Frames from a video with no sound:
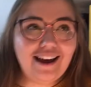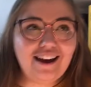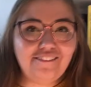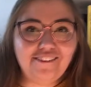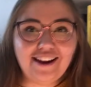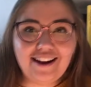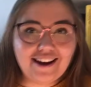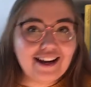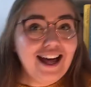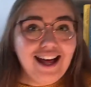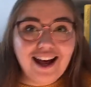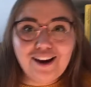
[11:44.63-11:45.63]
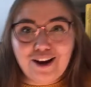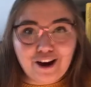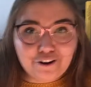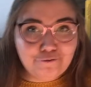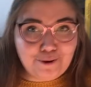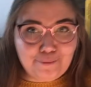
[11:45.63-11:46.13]
I feel like a lot
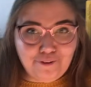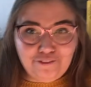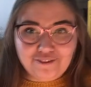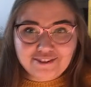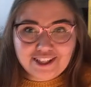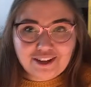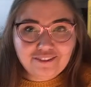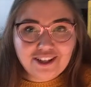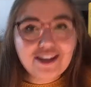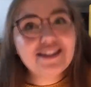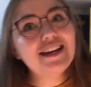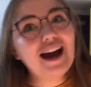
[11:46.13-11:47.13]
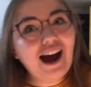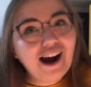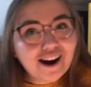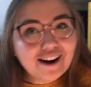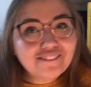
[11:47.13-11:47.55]
of people from the community are,